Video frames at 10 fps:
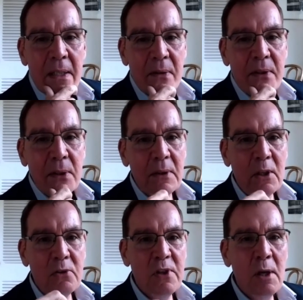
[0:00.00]
they're
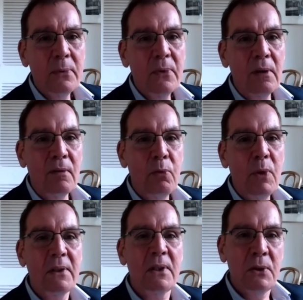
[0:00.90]
an exemplar of
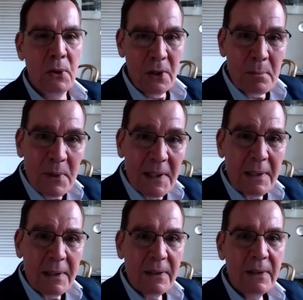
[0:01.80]
what could
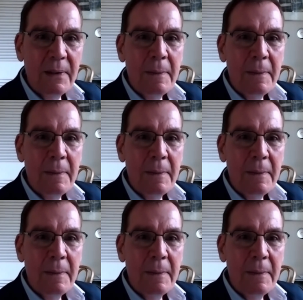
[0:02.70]
be,